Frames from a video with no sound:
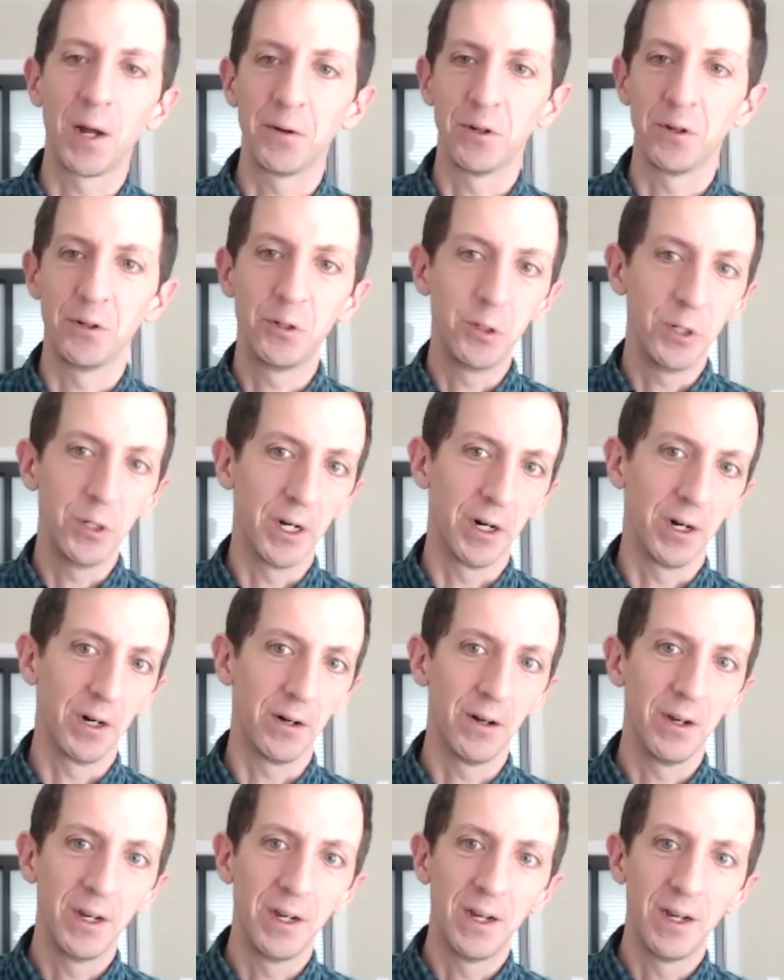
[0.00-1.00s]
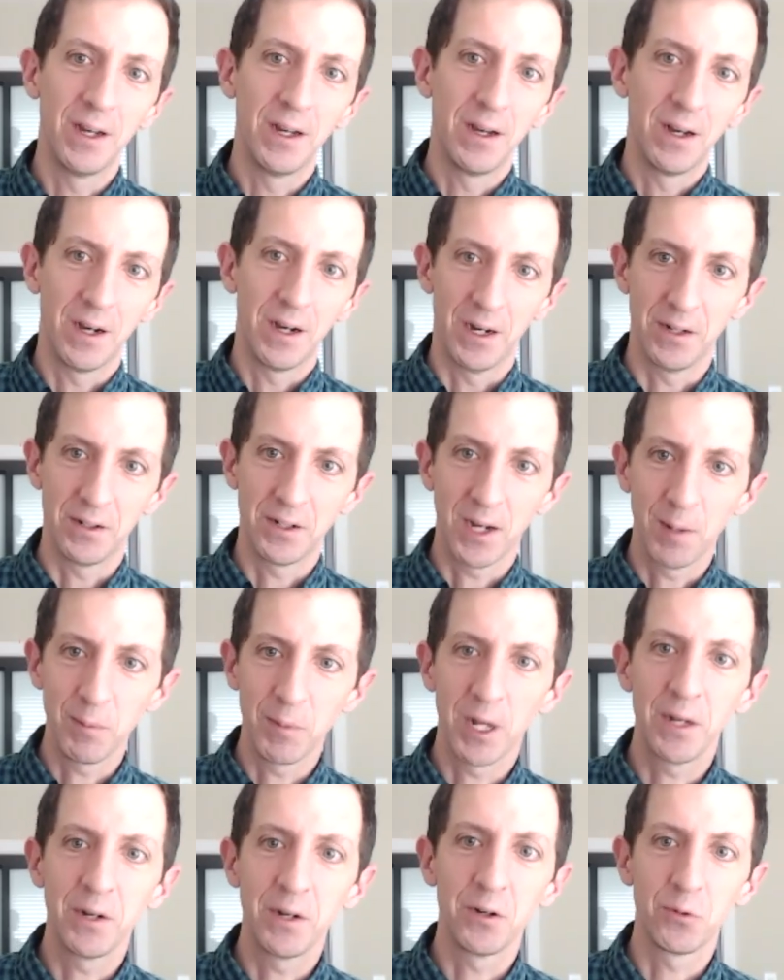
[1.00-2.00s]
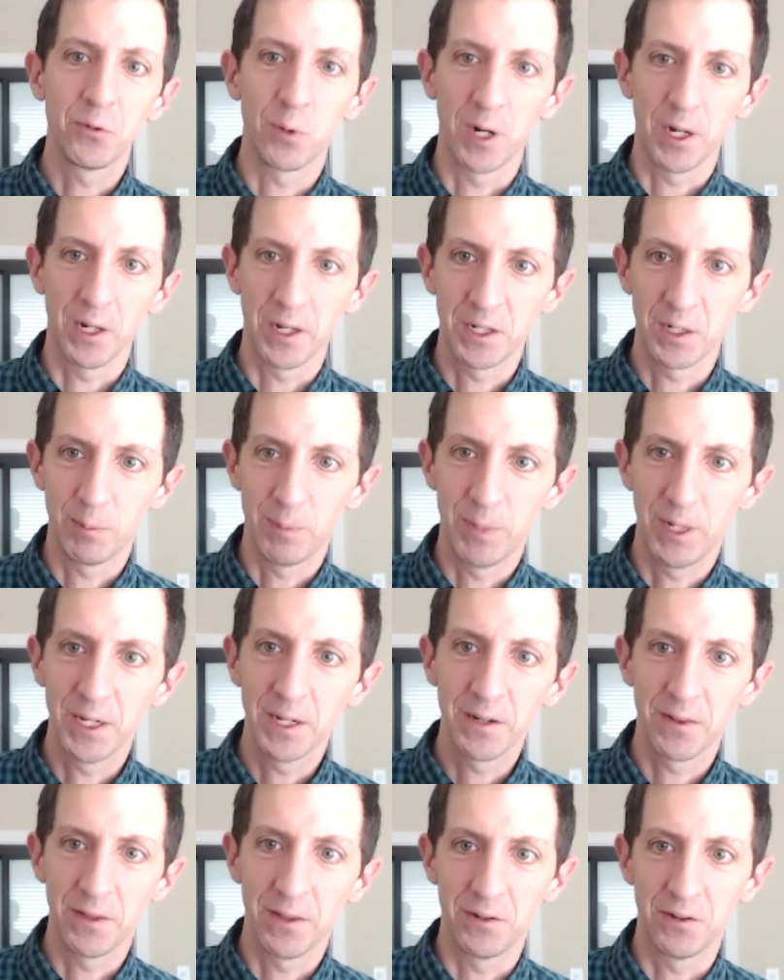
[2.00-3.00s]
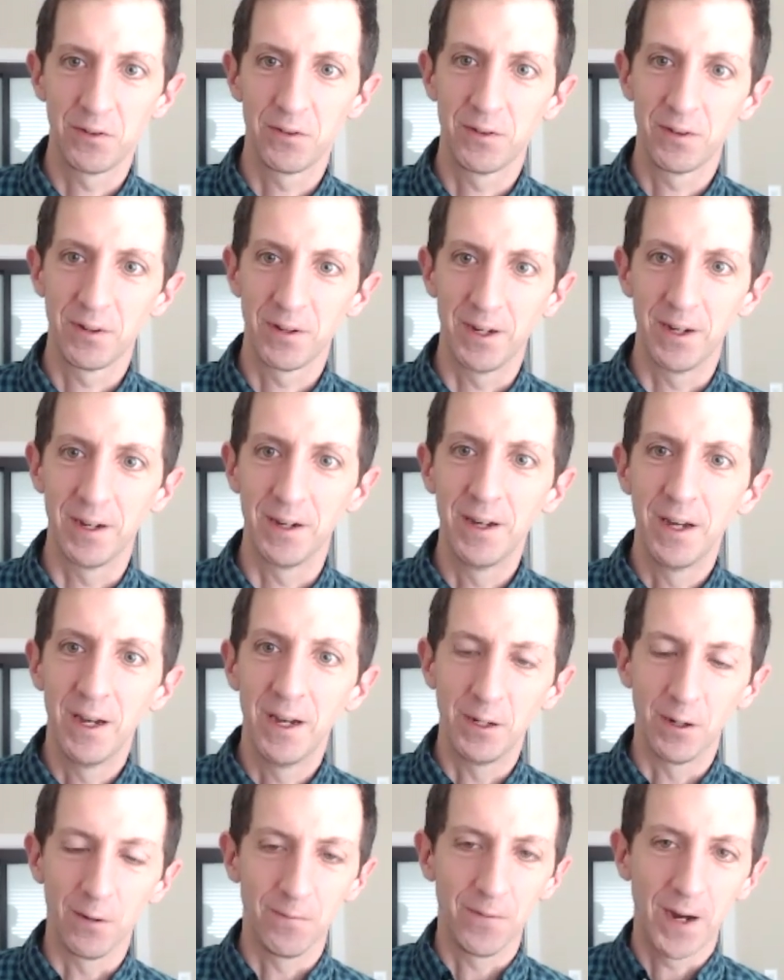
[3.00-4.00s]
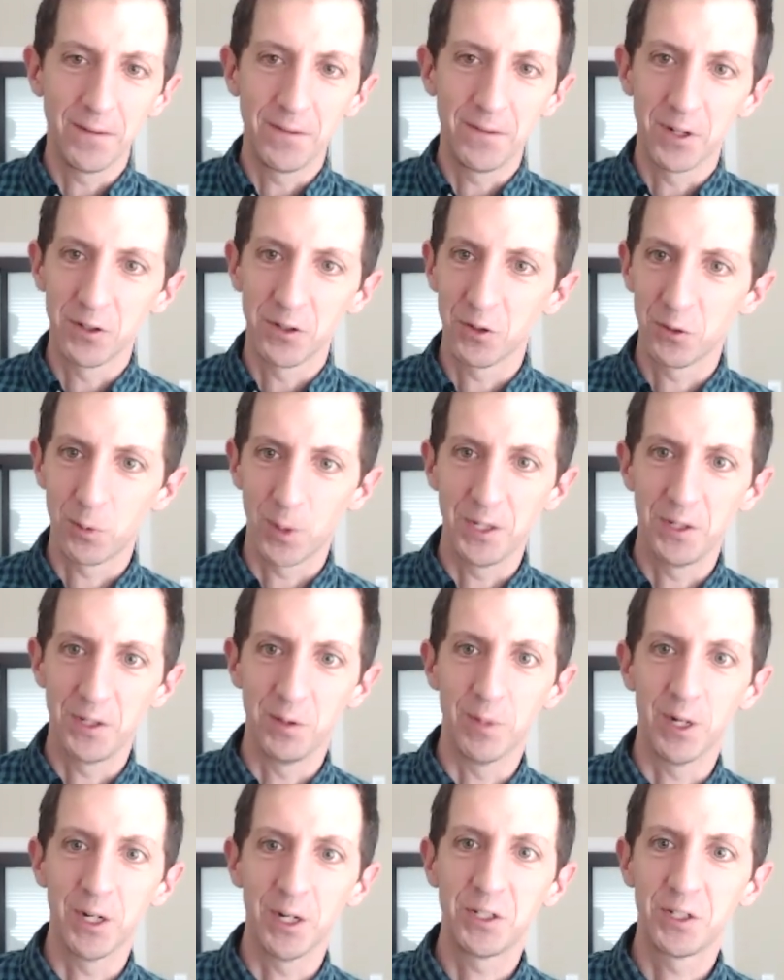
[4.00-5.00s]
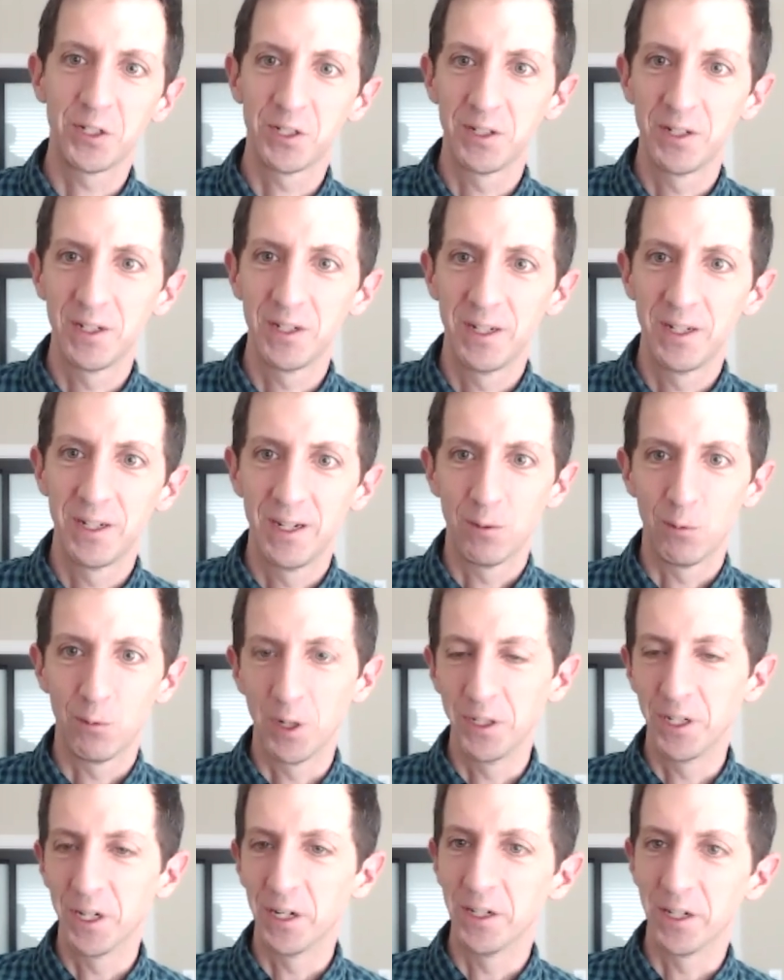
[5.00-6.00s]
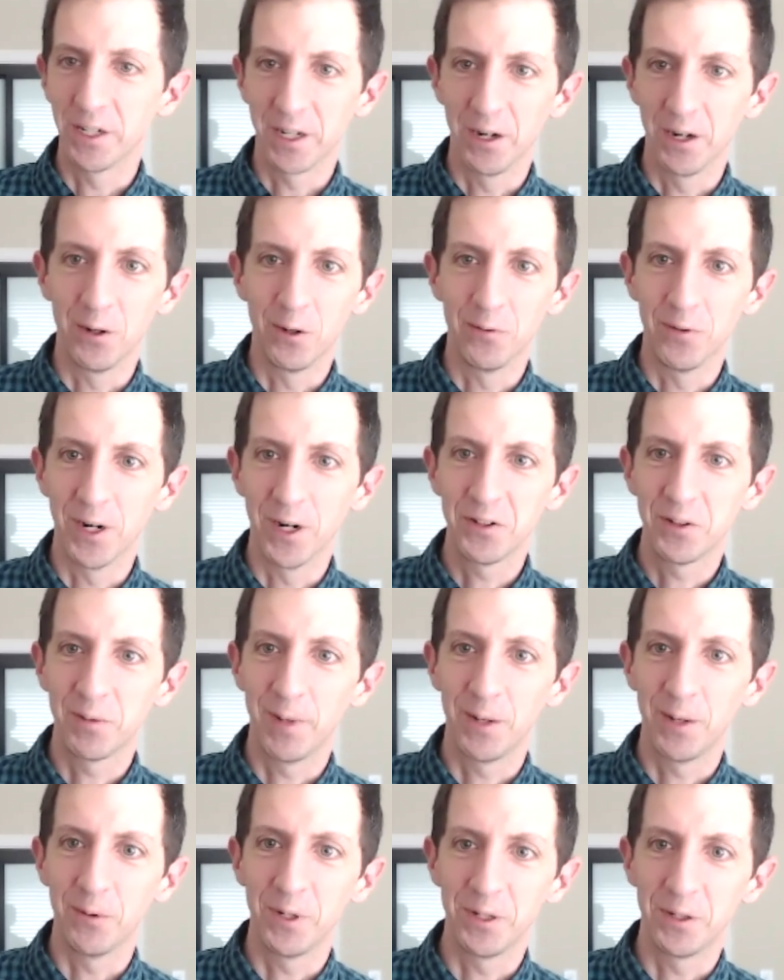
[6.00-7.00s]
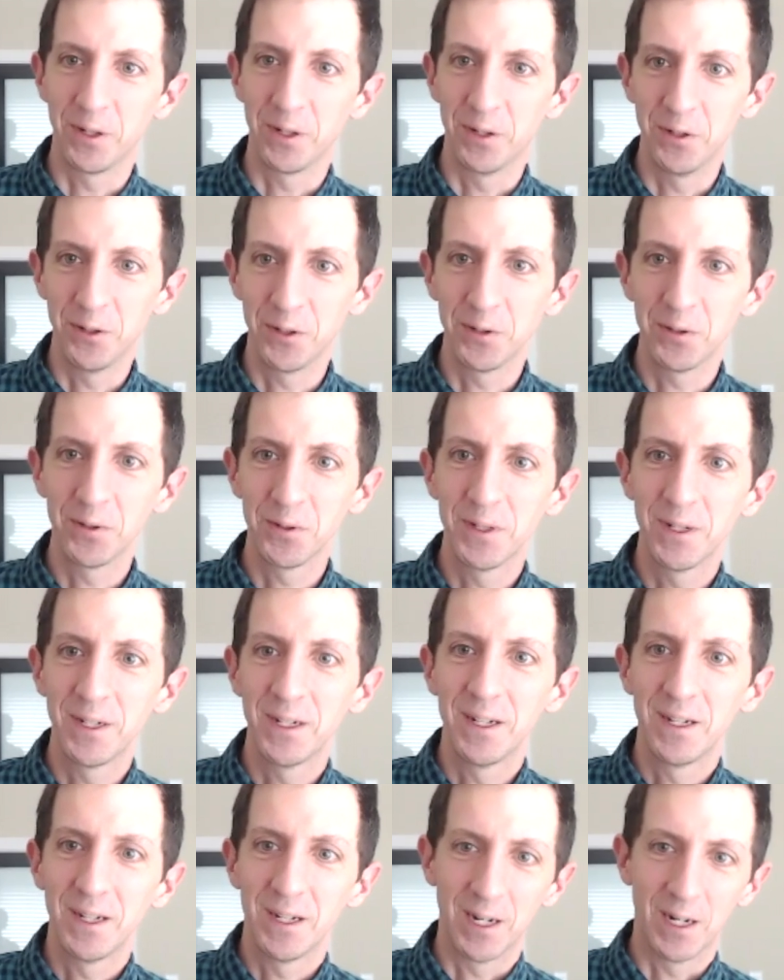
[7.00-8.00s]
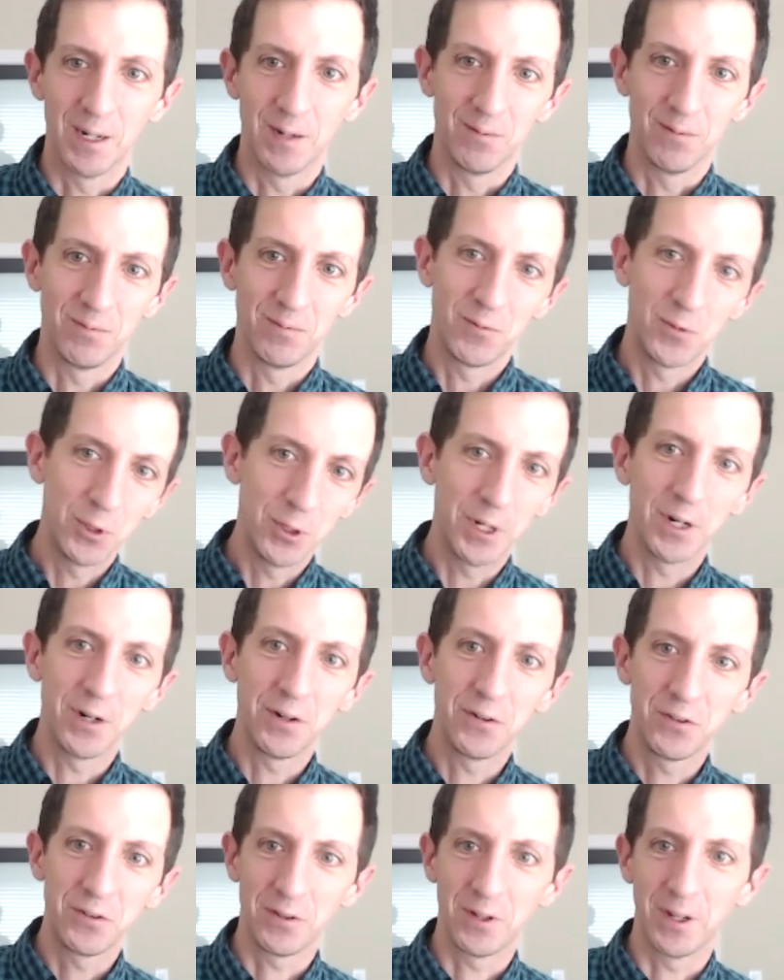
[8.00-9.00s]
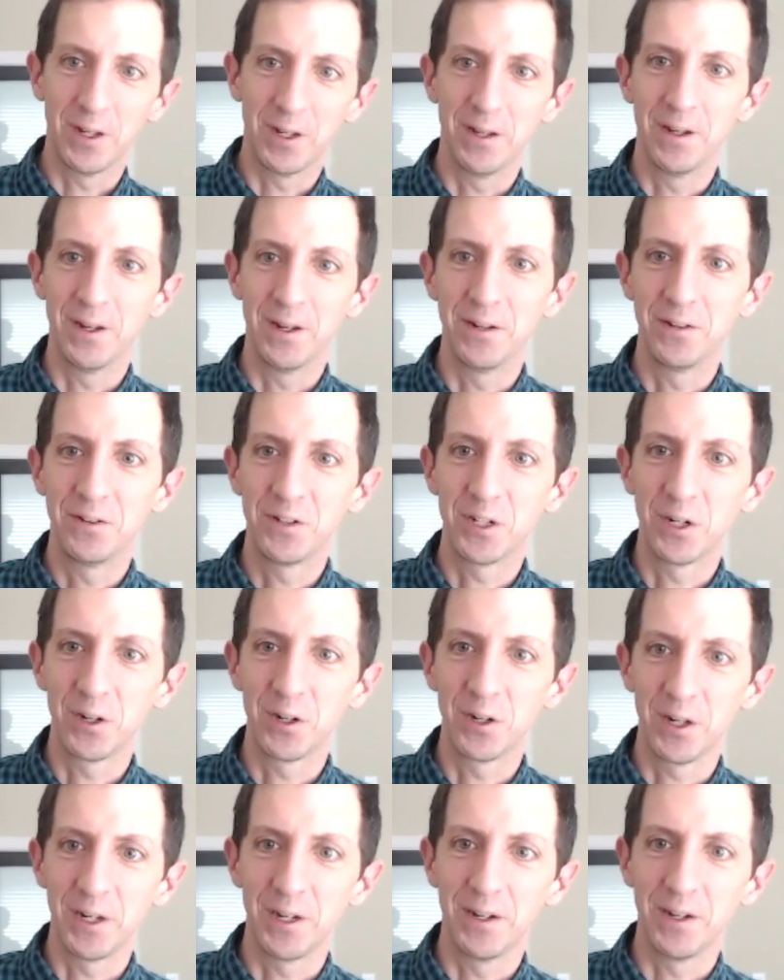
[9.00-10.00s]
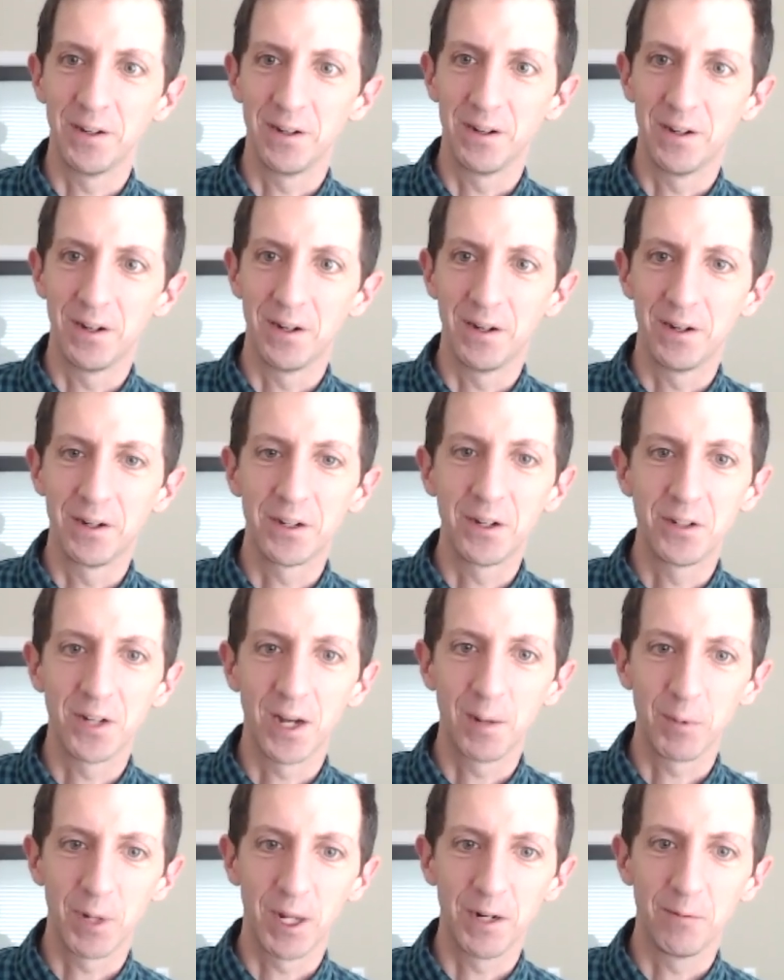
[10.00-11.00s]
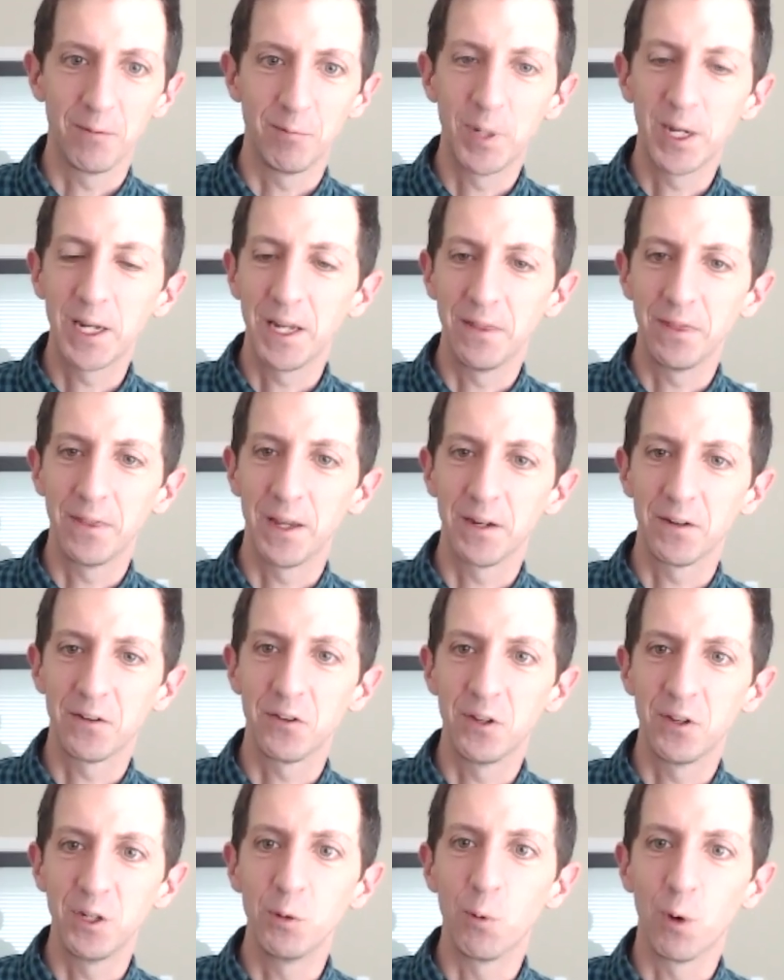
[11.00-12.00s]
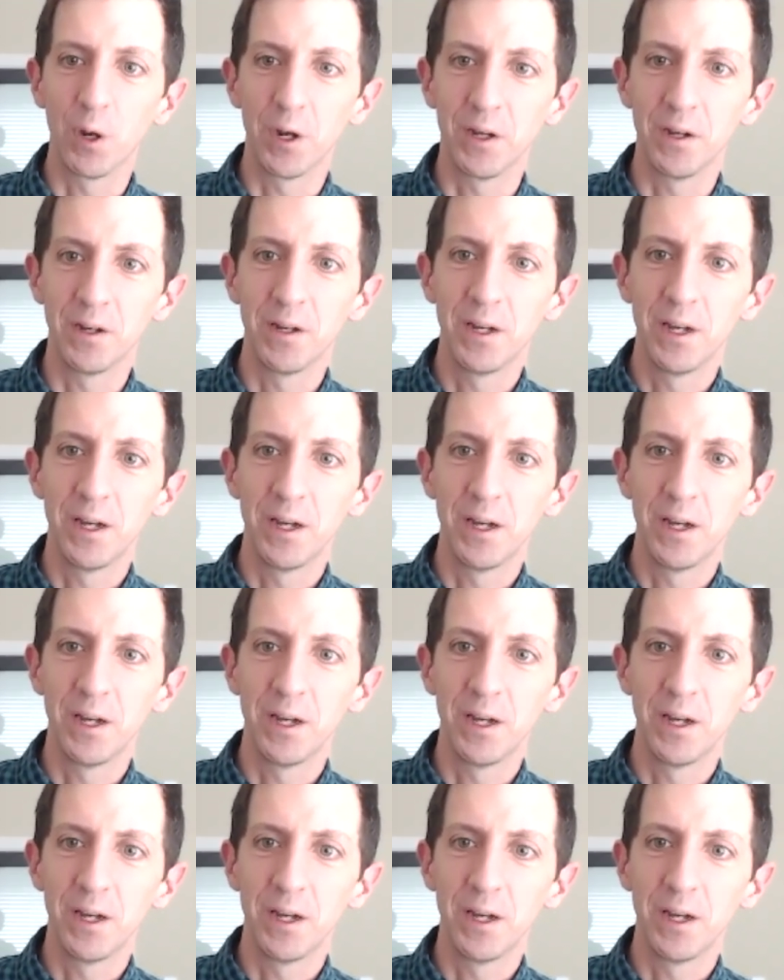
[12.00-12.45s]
a 2-year timeline is what I like to pick. That's, 5 years is way too much. 1 year, you're going to overestimate what you can do. 2 years, it's generally a good timeline of picking things that you want to